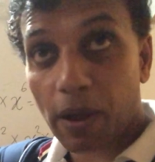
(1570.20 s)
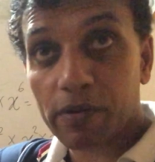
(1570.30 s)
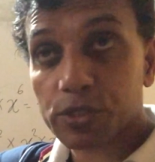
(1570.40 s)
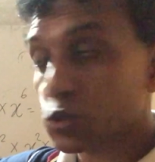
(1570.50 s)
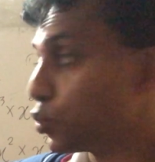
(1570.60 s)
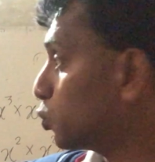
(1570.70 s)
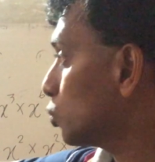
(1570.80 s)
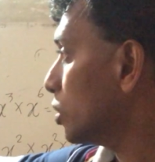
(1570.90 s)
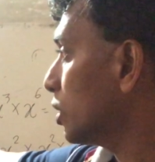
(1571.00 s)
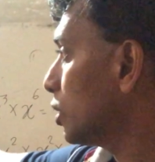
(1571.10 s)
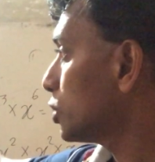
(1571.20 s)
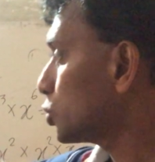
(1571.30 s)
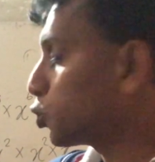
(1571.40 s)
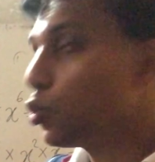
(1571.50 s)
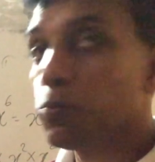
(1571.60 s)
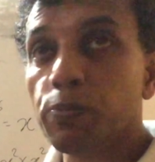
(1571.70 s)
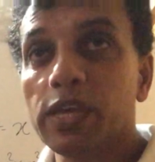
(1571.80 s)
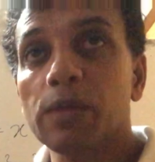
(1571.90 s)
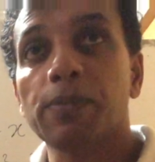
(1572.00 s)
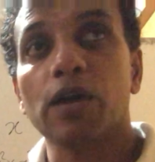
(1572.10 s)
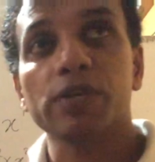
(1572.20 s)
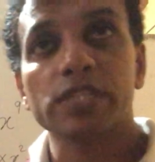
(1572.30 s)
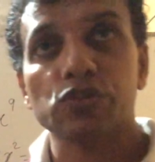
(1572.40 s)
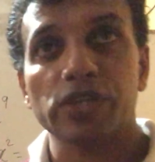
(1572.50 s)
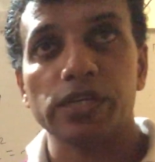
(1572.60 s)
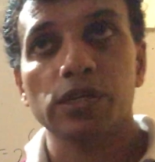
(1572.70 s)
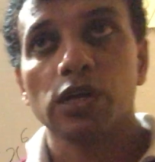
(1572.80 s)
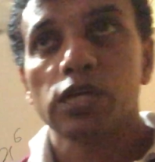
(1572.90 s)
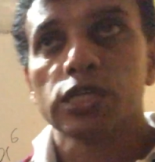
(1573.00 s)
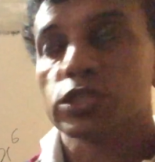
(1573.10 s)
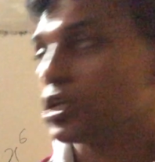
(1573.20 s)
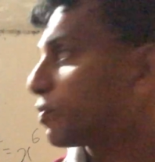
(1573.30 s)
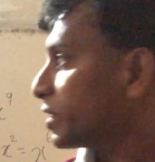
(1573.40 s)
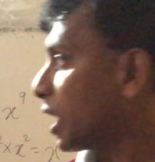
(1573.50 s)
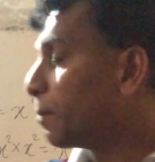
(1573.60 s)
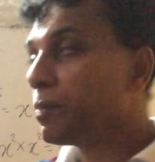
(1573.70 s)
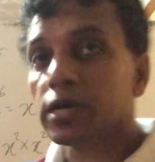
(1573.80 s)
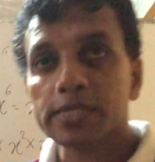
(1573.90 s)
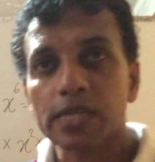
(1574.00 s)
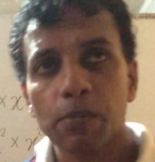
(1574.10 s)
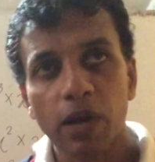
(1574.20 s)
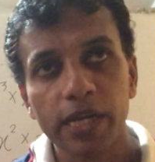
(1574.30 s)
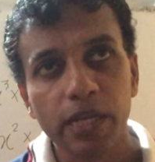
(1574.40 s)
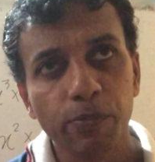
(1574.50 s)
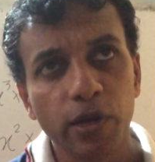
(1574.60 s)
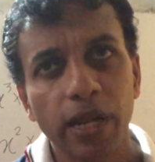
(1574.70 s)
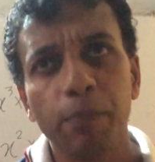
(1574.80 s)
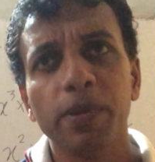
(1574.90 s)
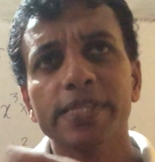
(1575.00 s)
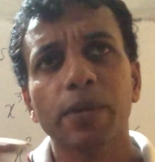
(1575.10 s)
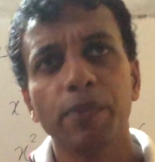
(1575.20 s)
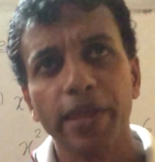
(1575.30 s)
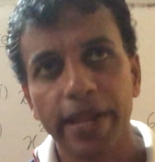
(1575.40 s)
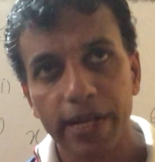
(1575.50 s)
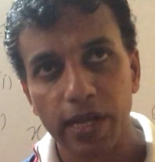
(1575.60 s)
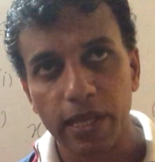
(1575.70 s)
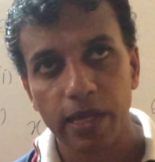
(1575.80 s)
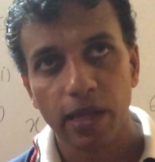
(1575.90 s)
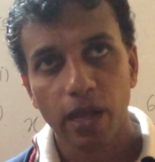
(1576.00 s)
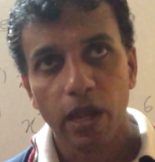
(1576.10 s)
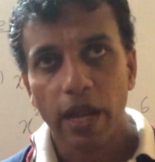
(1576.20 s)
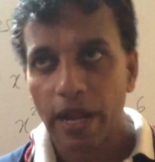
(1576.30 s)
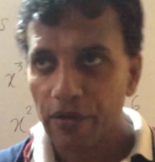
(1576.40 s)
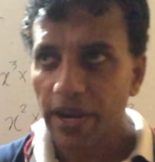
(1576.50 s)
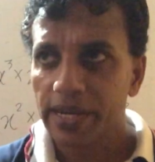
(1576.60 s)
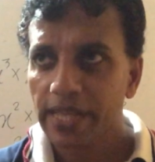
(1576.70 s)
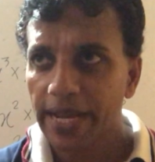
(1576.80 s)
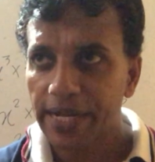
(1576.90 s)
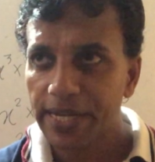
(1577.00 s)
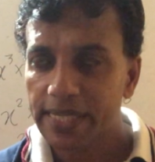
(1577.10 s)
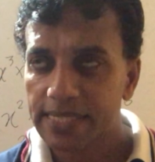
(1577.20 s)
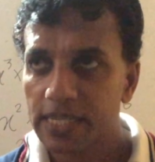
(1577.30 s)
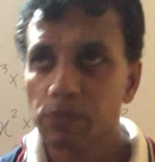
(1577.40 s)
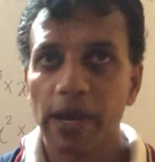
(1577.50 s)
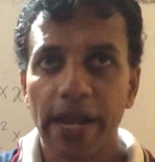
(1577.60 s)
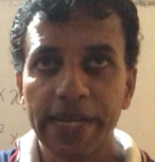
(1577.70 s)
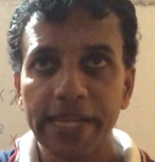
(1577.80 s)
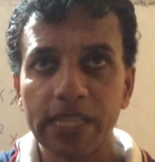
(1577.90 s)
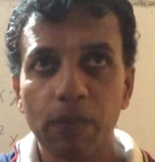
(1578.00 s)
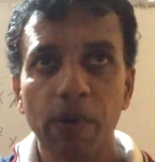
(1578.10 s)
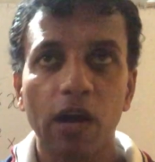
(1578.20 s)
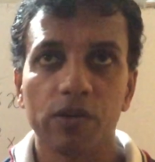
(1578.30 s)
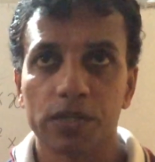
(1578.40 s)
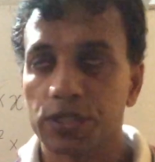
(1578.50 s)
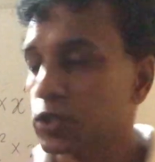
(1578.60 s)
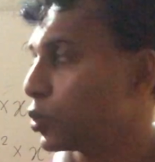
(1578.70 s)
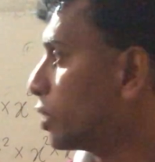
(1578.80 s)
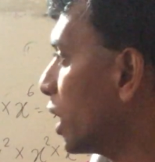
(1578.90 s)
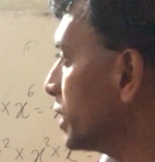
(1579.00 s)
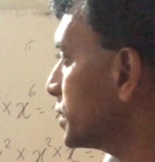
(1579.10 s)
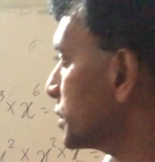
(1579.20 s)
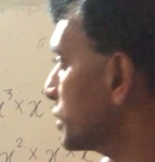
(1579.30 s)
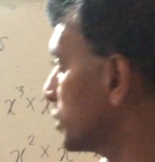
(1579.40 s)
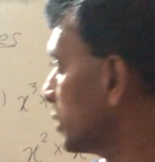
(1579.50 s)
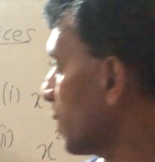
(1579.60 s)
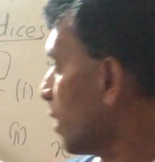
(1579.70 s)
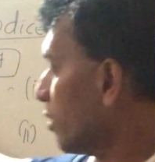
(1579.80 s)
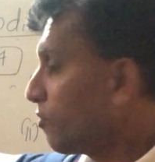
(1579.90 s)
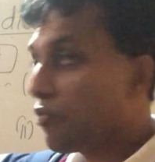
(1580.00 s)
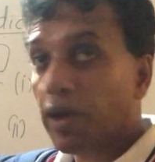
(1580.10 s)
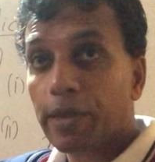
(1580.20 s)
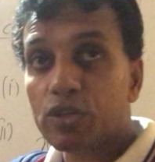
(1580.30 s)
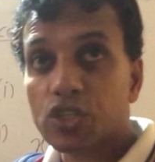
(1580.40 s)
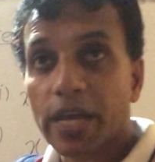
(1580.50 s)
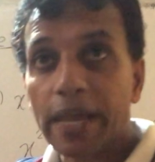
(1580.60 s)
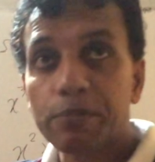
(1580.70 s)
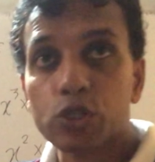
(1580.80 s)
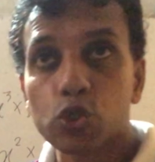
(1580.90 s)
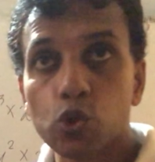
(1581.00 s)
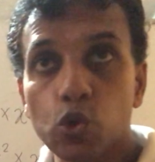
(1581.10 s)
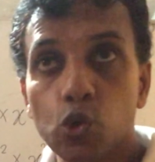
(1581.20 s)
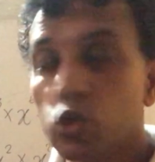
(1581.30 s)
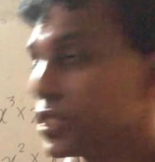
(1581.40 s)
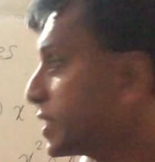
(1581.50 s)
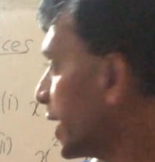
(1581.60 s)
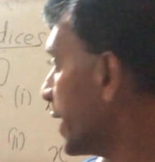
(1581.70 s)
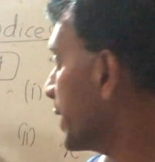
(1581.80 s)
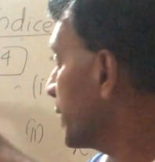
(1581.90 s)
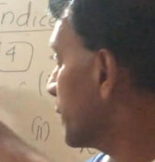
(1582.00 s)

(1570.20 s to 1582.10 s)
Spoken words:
power 2, 2p power 3. So if a numbers come, multiple numbers separately and write the indices by adding the powers. So the answer, 5 times 2, 10,